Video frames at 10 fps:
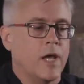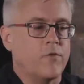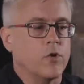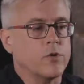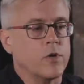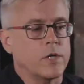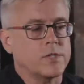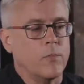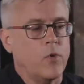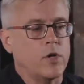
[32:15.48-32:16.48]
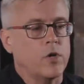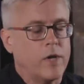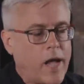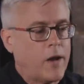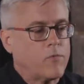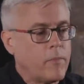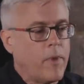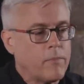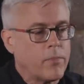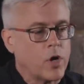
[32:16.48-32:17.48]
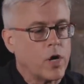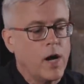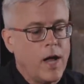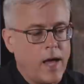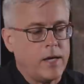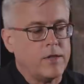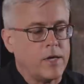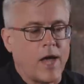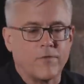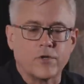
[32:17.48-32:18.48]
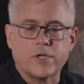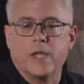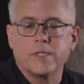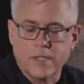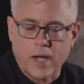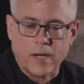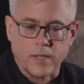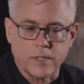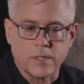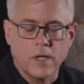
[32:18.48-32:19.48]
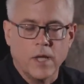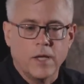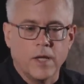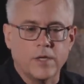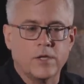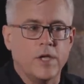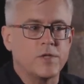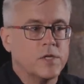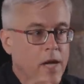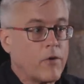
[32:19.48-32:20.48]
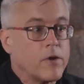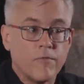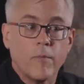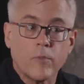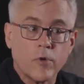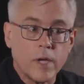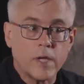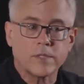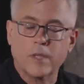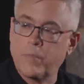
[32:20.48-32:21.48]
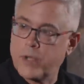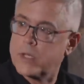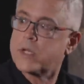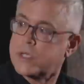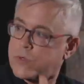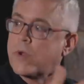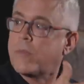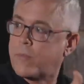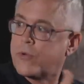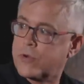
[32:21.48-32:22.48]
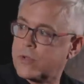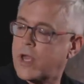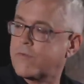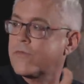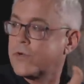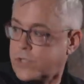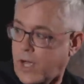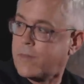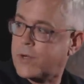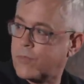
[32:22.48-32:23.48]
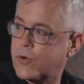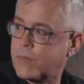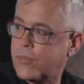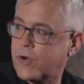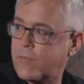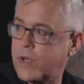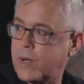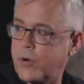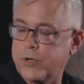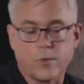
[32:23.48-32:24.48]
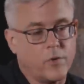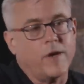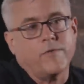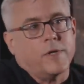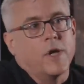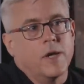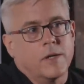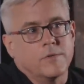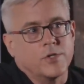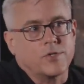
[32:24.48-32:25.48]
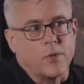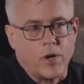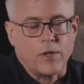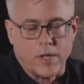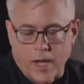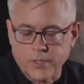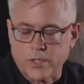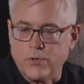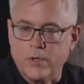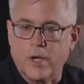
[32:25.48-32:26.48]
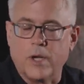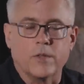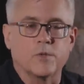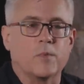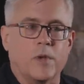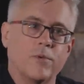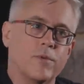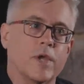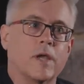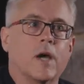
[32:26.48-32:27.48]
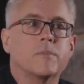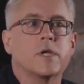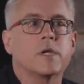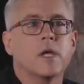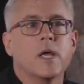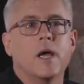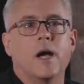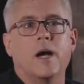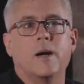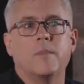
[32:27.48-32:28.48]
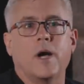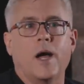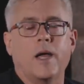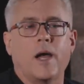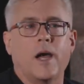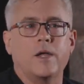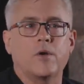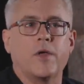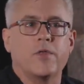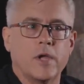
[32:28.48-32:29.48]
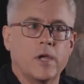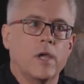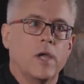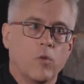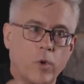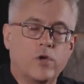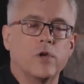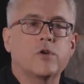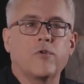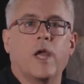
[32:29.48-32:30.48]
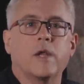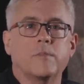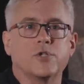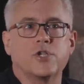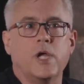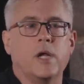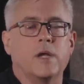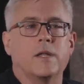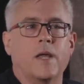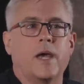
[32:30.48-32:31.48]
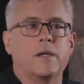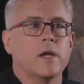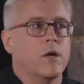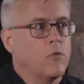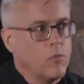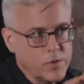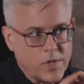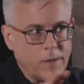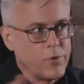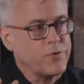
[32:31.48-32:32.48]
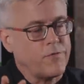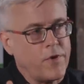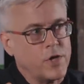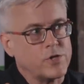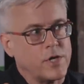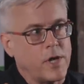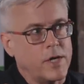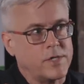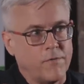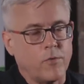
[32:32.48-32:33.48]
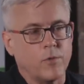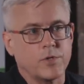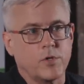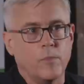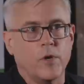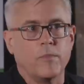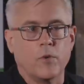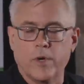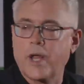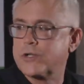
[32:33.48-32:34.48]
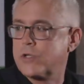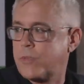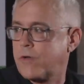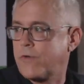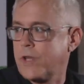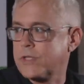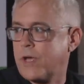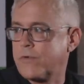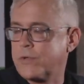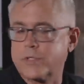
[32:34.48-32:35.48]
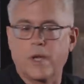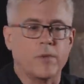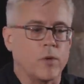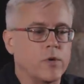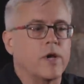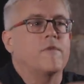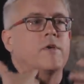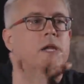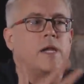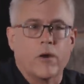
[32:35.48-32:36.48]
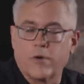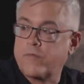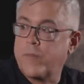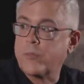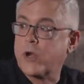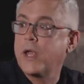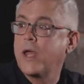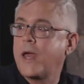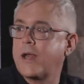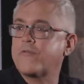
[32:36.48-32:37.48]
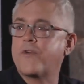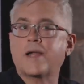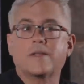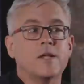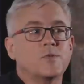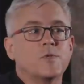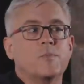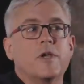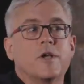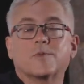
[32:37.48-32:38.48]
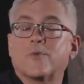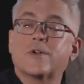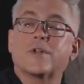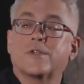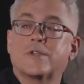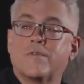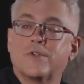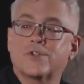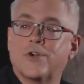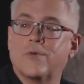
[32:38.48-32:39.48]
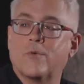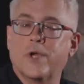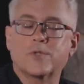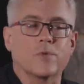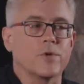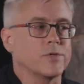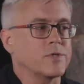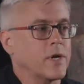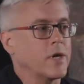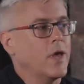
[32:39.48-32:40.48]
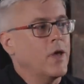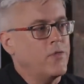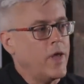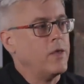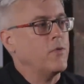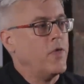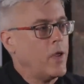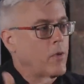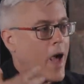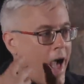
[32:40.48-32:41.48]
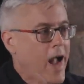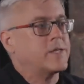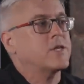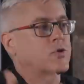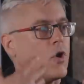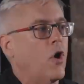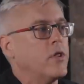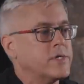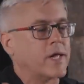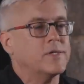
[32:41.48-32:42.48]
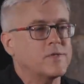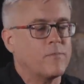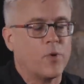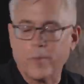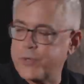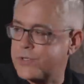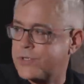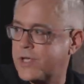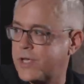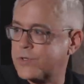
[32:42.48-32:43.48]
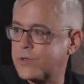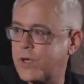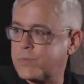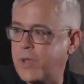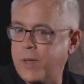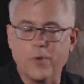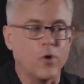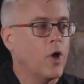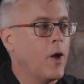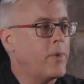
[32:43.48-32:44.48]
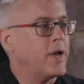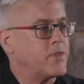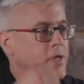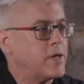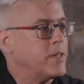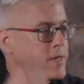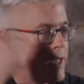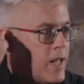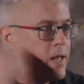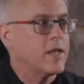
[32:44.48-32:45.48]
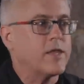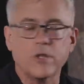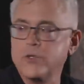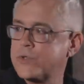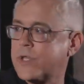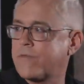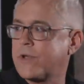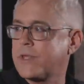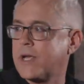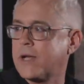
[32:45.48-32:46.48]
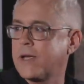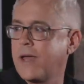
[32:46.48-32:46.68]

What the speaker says: If you're someone who can't remember anything after 10 seconds, it is narrative memory, is the ability to remember your life over time an important part of being a person? We haven't just summarily executed any of those people, thank God. But I think we could create a machine that was able to function as if it was human, but would actually be a philosophical zombie. It wouldn't have any narrative memory. And in fact, that's what's being explored in the TV show Westworld. It's right. Like they acted to all intents and purposes as people, but at the end of the day, they lose everything.